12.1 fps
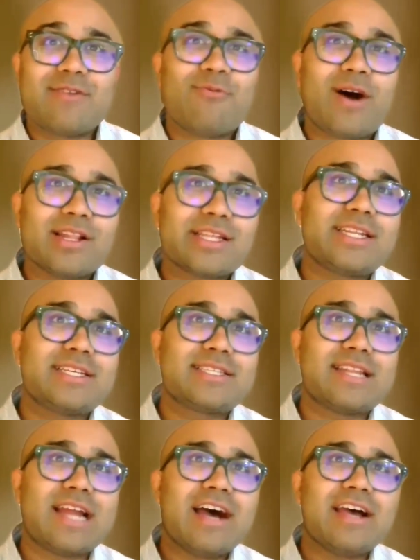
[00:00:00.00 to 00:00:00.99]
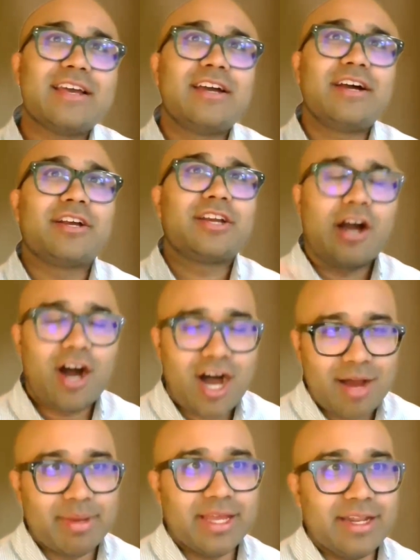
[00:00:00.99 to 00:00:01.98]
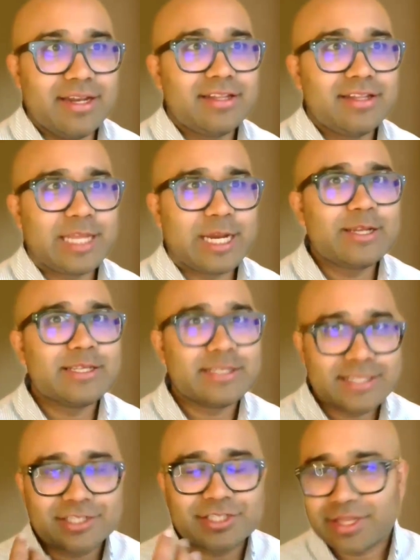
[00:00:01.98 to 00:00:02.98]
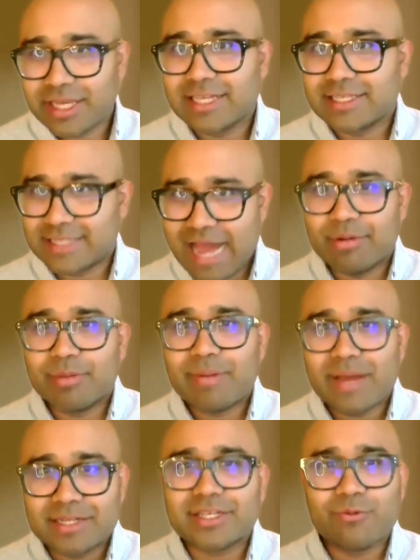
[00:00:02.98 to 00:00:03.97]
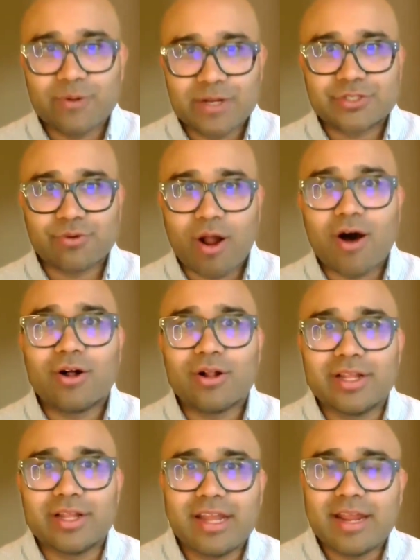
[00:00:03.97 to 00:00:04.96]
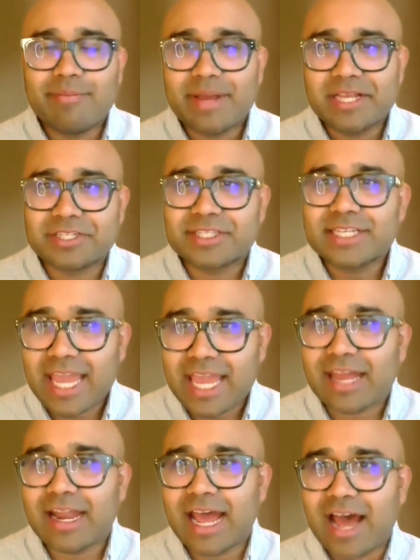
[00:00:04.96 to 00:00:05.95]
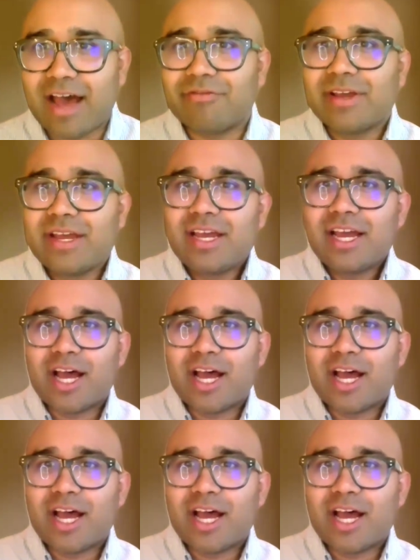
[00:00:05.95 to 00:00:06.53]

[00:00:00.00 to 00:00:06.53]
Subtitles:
And while it is not common, there is such a thing as gabapentin withdrawal, and patients can have,